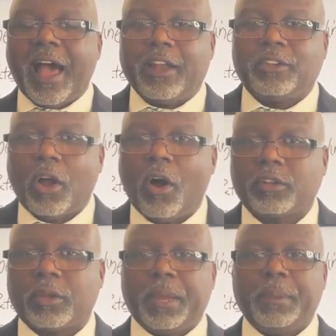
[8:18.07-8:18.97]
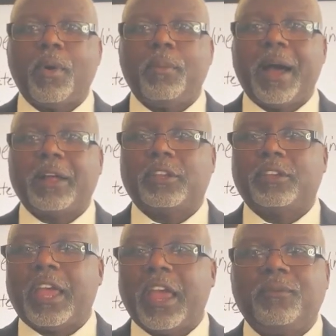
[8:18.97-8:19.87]
I talk to people about
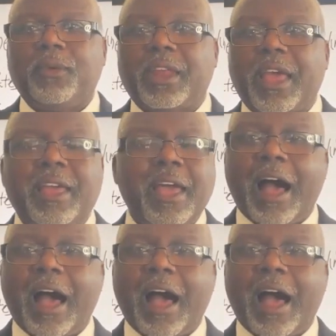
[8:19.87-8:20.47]
this every day.